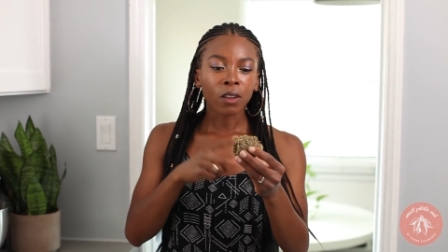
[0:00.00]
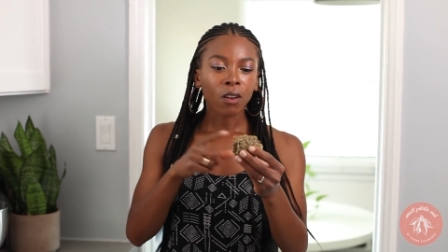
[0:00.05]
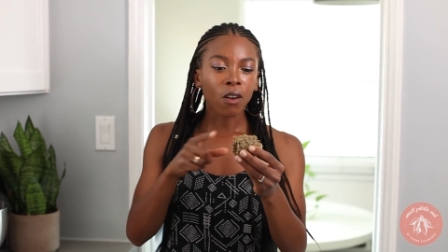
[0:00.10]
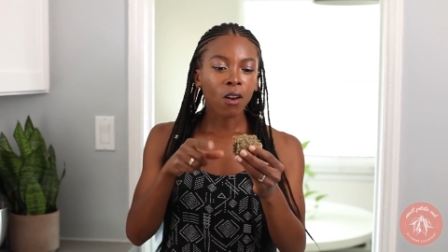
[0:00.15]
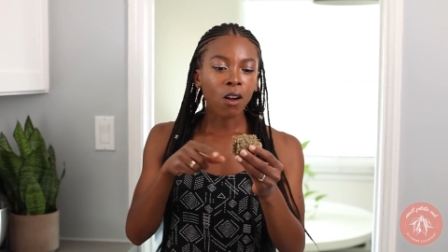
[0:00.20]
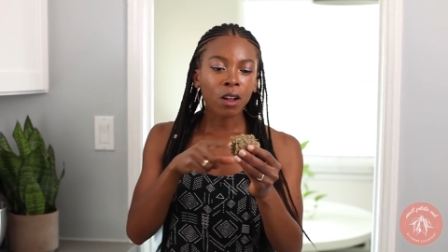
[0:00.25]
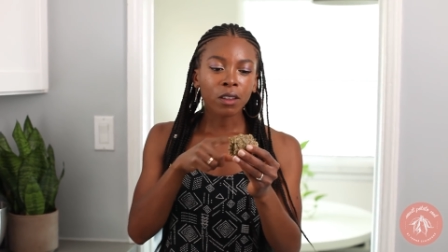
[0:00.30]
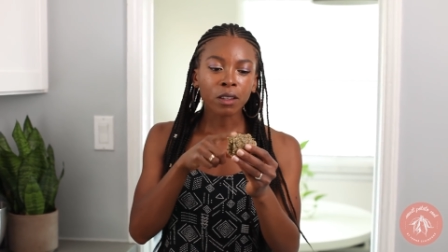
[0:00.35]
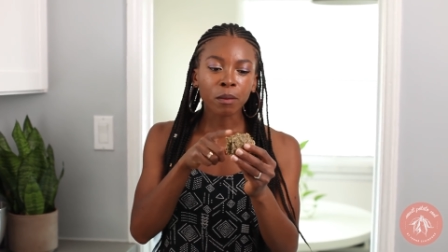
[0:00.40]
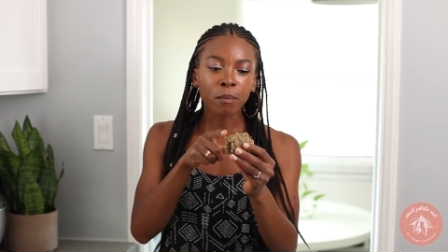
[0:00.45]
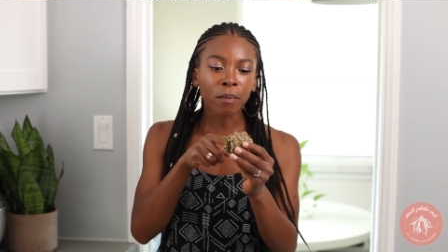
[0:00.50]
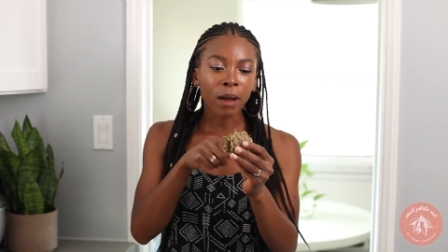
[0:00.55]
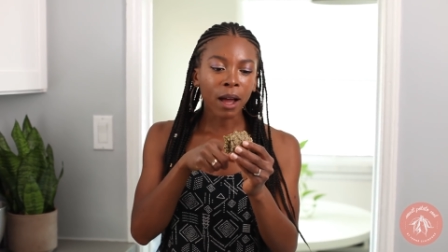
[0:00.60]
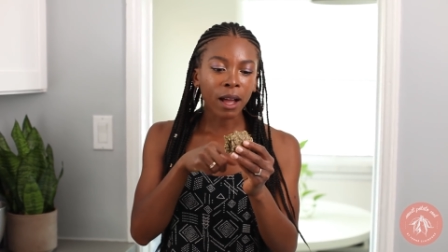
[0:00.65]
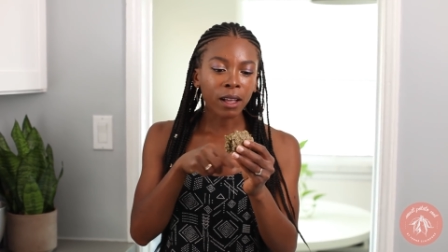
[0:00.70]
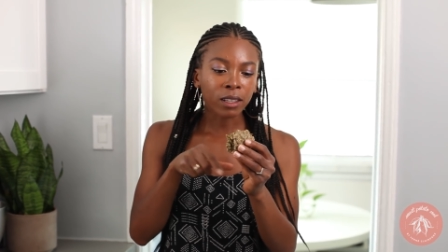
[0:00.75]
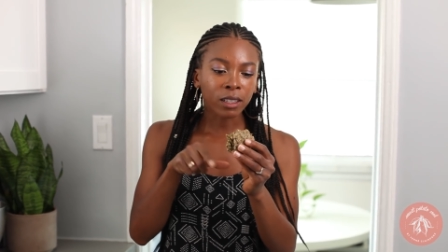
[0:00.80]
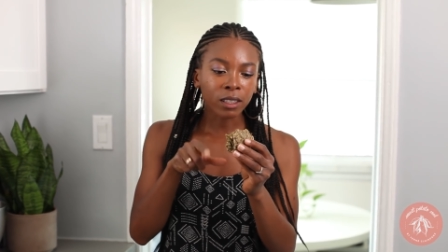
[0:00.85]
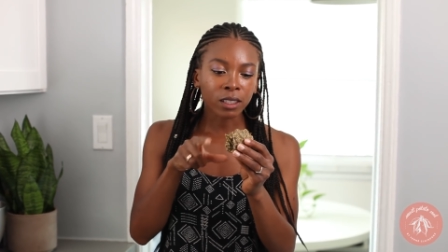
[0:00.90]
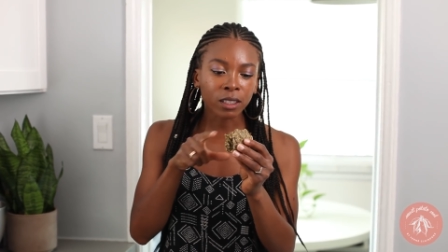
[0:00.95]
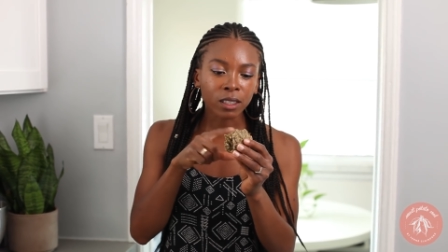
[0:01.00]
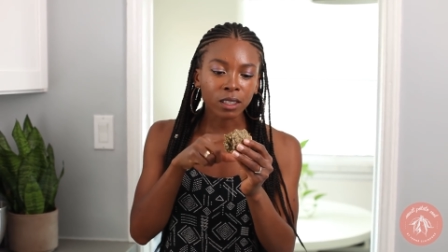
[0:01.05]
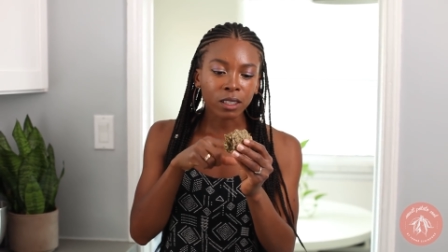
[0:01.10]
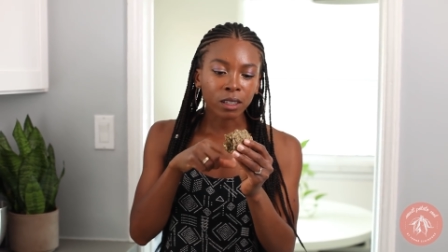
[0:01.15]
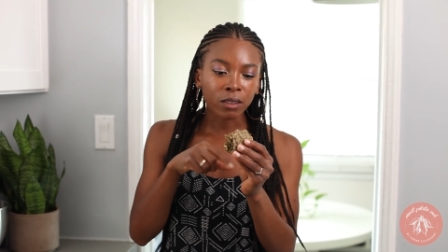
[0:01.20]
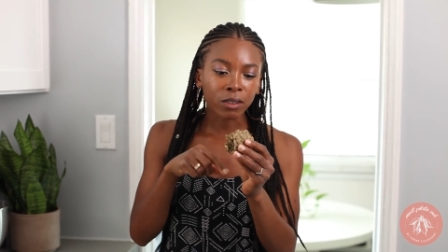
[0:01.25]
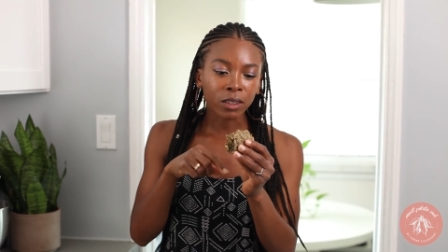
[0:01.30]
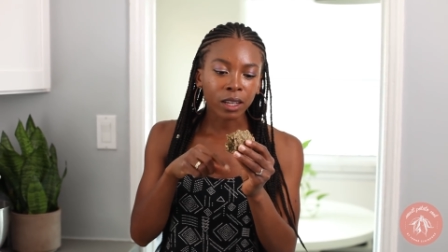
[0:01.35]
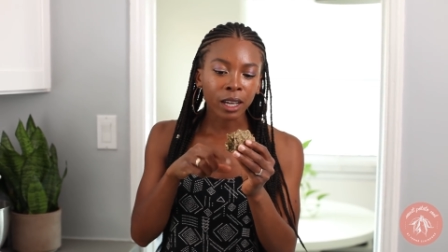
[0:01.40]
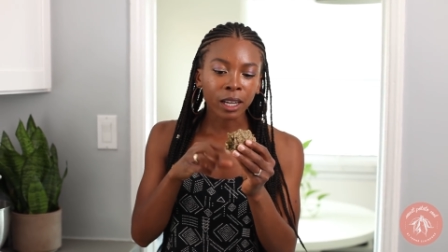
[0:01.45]
all the balance
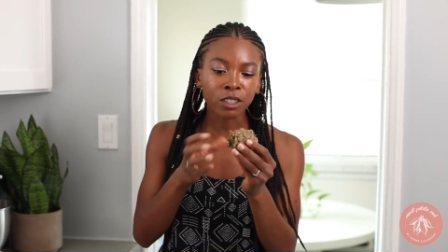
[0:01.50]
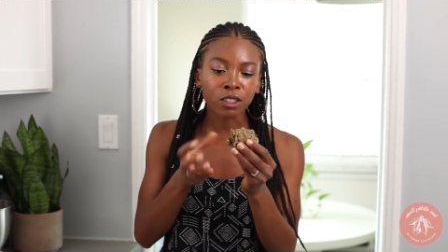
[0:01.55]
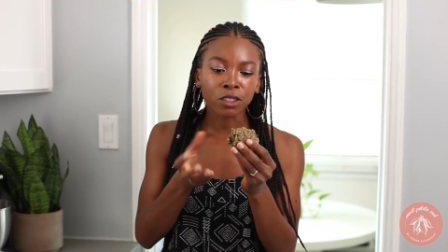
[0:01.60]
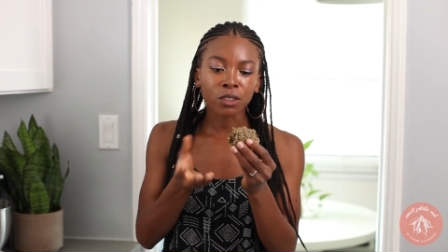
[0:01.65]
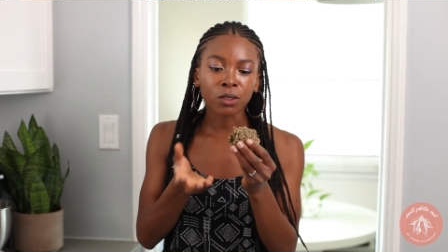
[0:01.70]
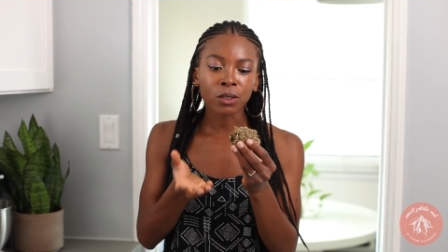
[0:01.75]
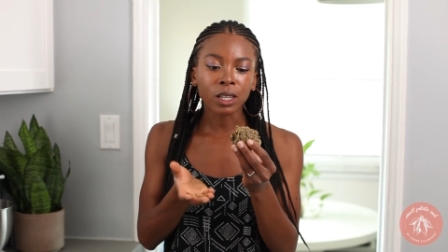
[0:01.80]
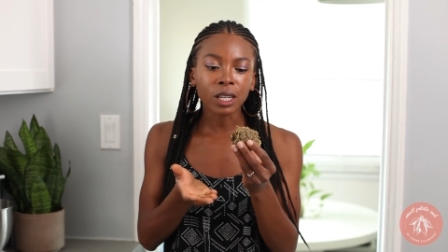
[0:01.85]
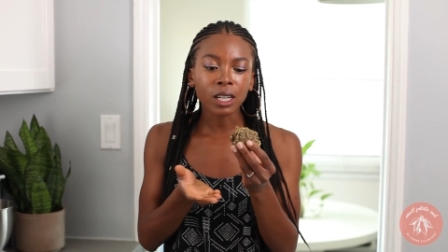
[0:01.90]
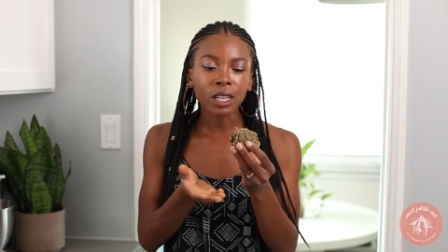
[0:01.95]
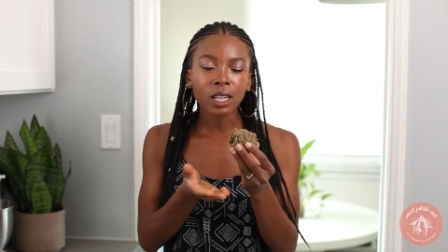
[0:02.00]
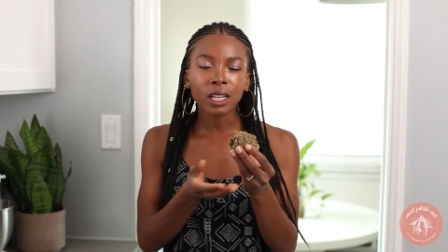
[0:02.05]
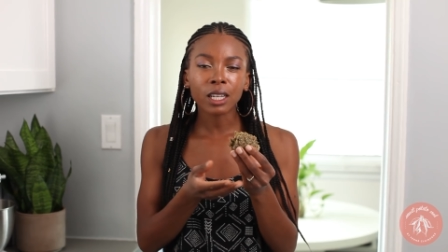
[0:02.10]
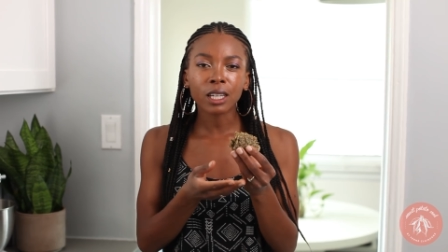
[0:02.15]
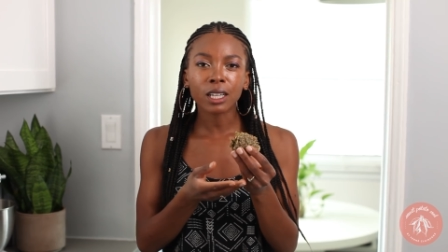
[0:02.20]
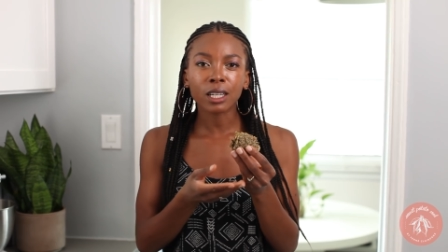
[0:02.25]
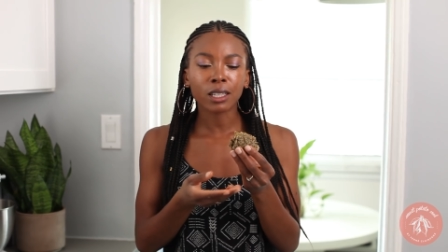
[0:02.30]
of like zucchini